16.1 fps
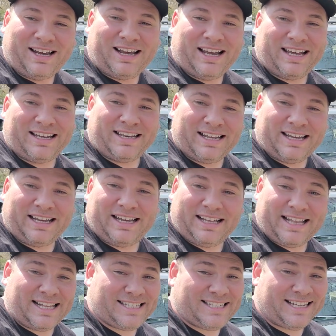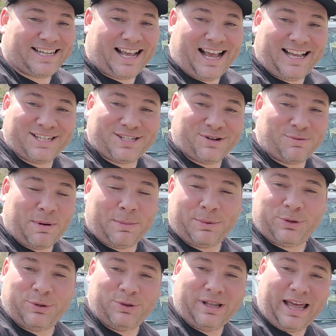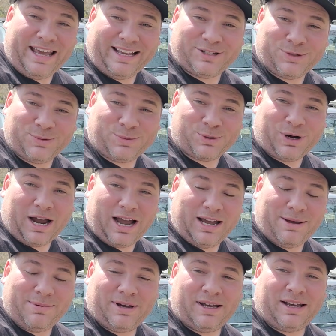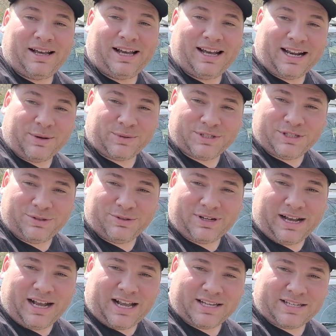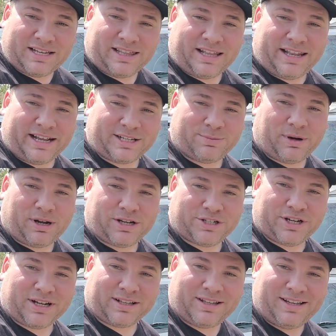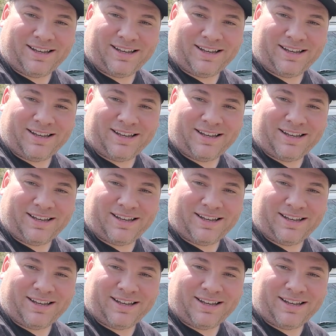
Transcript: And uh, that's it, guys. Remember to like, subscribe, and I will see you guys on the next project.